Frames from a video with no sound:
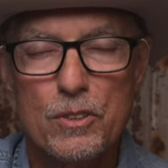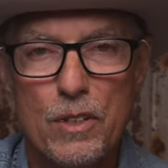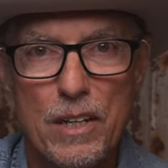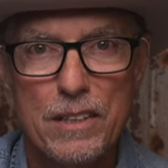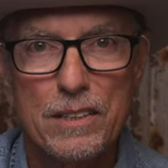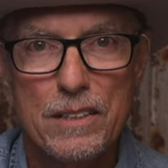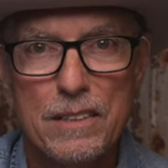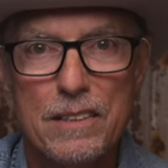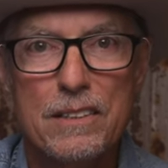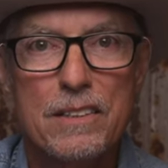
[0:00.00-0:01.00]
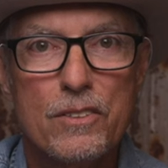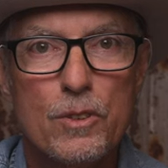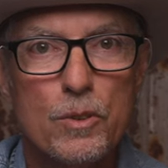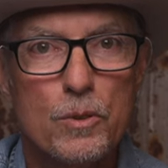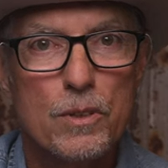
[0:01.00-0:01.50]
crowded, it's
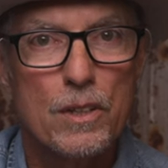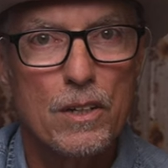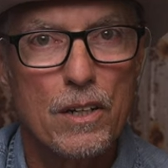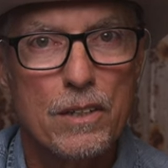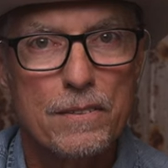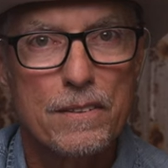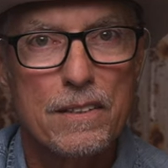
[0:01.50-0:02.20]
cooling off,